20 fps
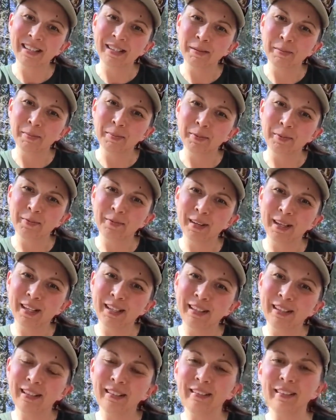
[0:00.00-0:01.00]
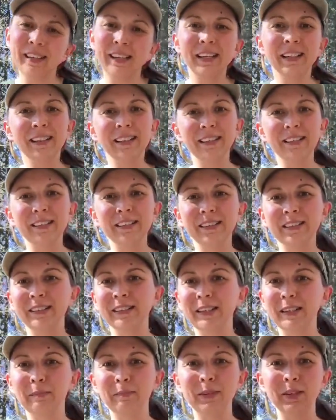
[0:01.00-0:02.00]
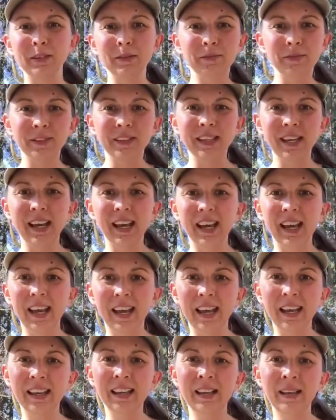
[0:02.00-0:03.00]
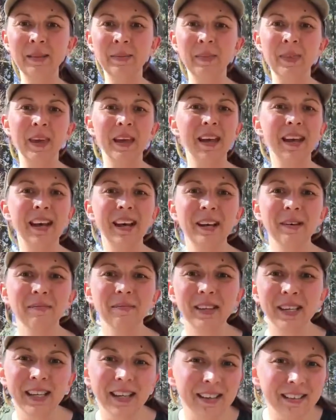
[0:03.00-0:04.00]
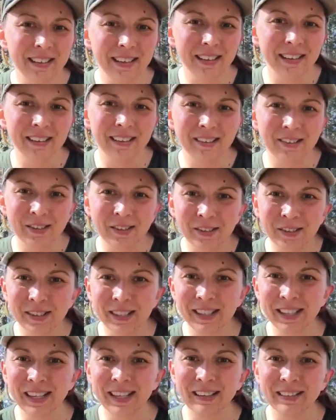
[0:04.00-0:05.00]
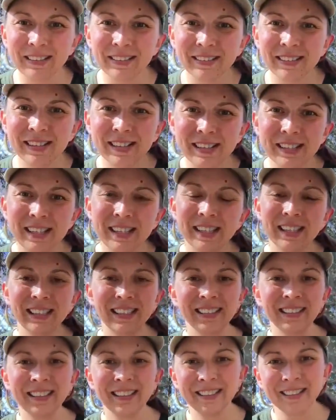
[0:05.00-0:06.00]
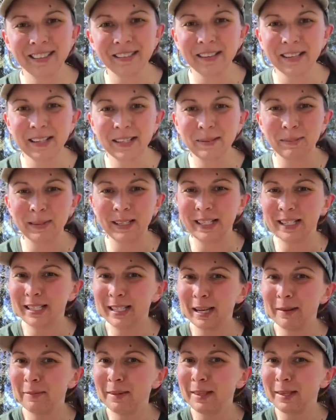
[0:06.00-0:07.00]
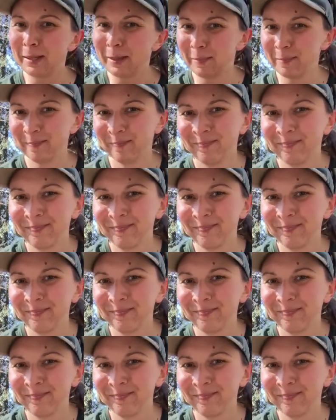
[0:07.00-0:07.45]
Super fun little thing to do on a beautiful day. Get out there and enjoy the outdoors, and it was great spending time with you.